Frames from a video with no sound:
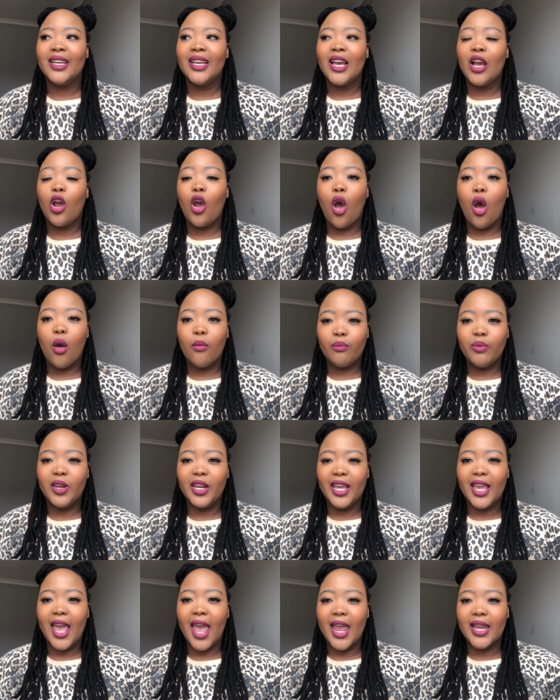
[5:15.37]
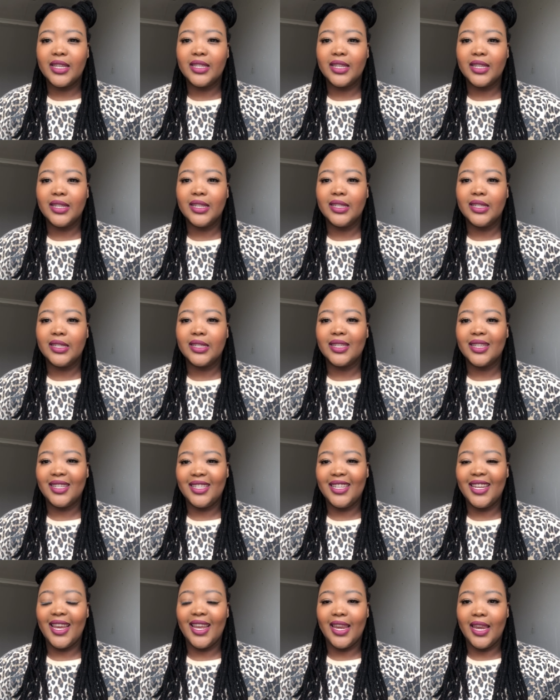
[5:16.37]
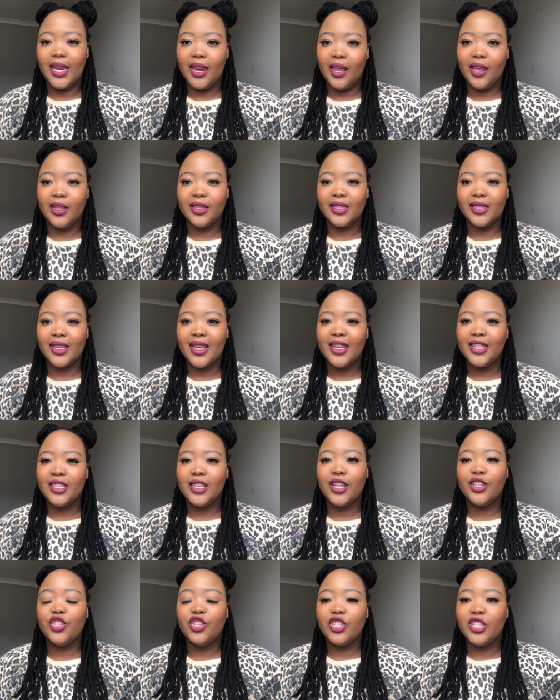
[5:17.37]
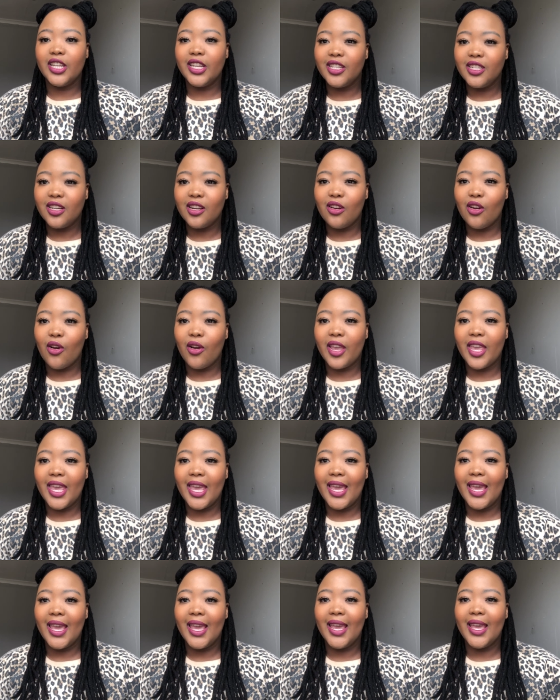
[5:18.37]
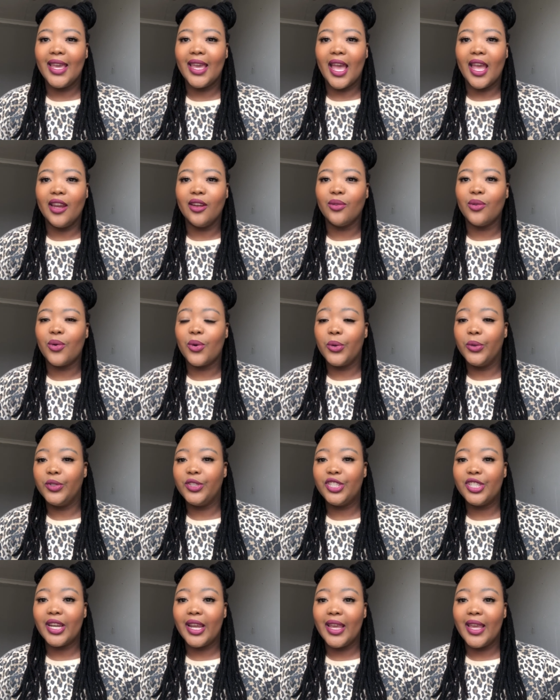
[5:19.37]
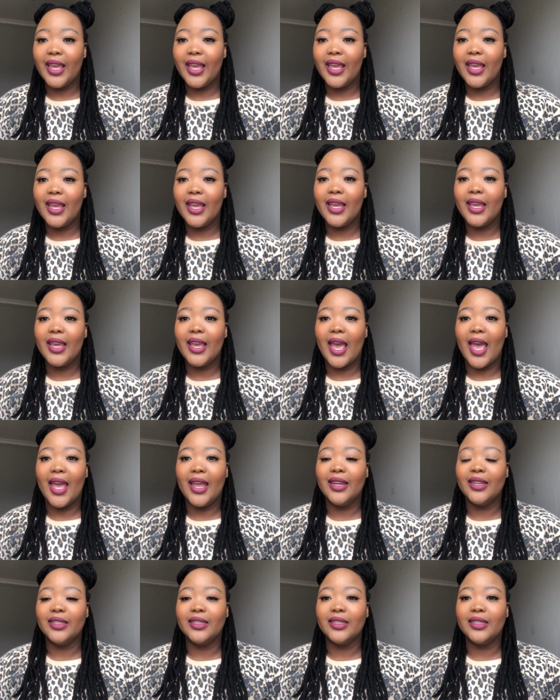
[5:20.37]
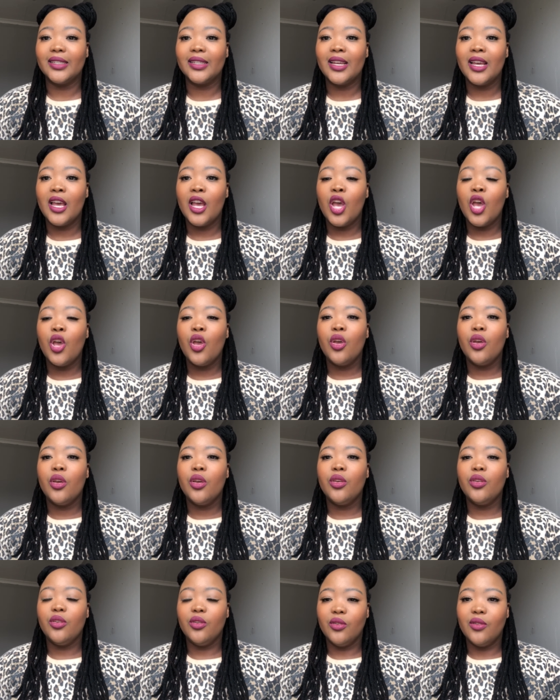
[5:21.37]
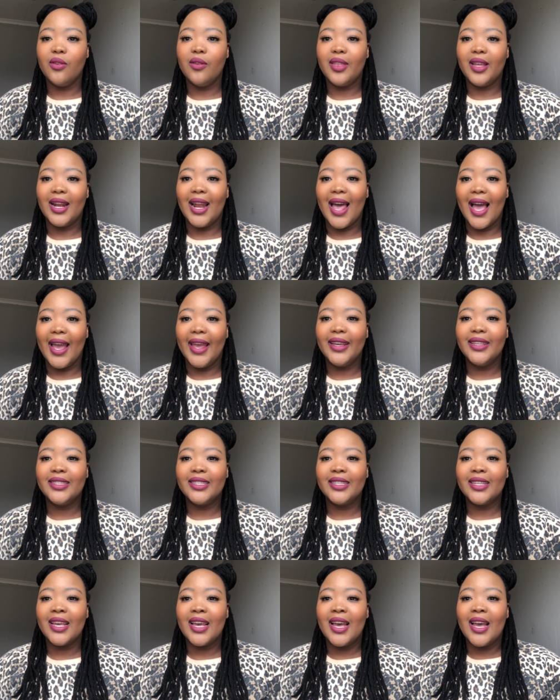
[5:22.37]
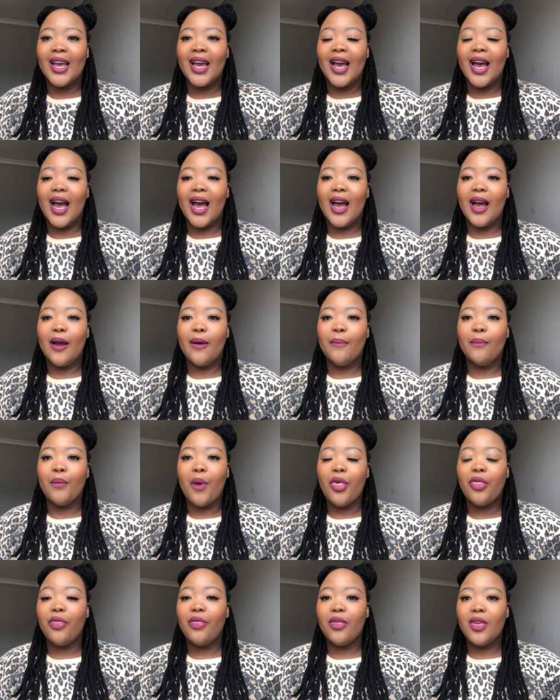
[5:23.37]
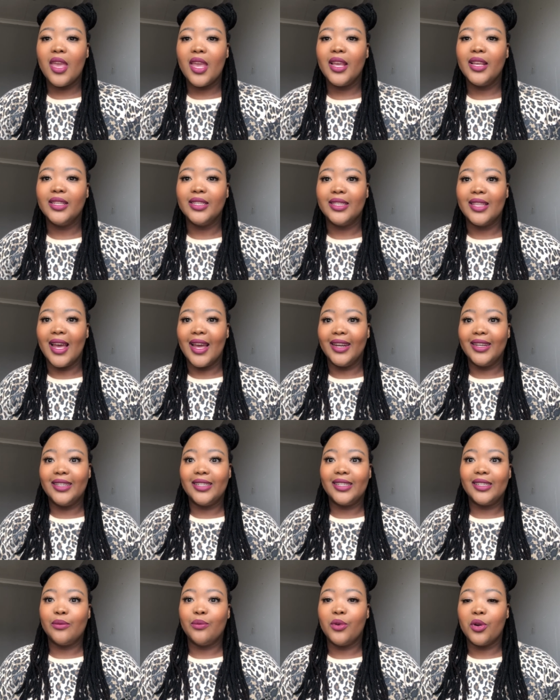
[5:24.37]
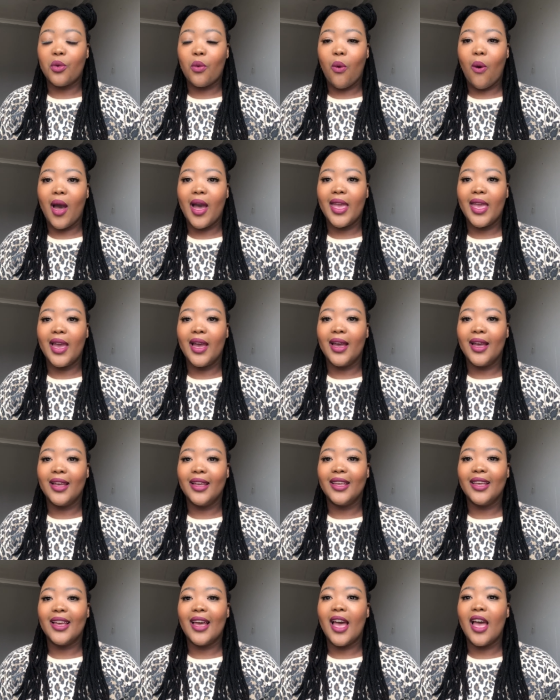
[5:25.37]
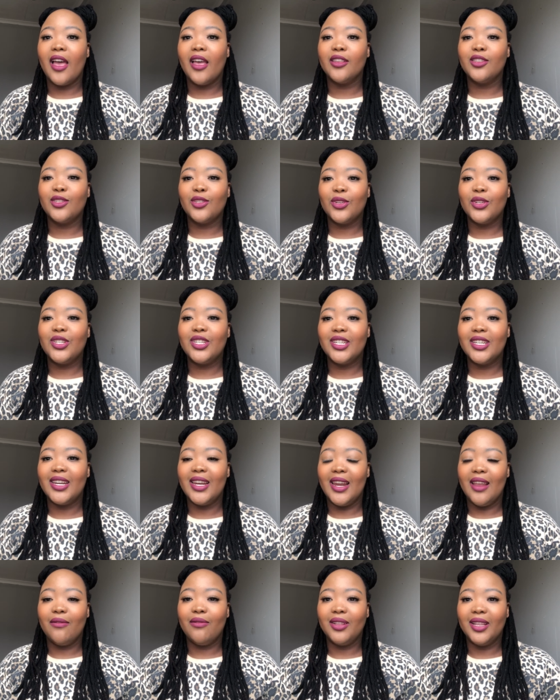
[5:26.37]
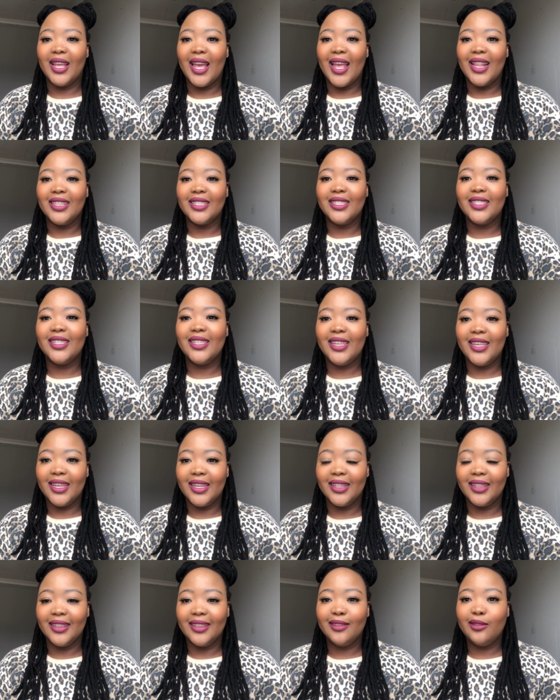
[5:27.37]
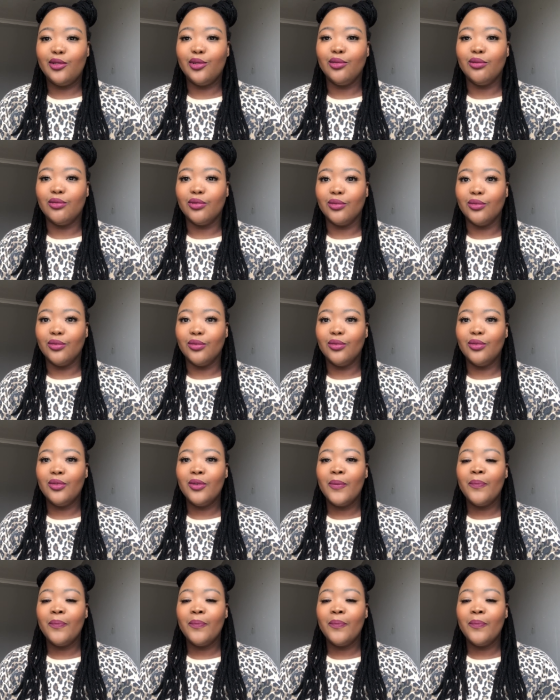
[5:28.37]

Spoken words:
complicated techniques such as interlocking and crocheting and the likes, things that require a certain level and skill to do,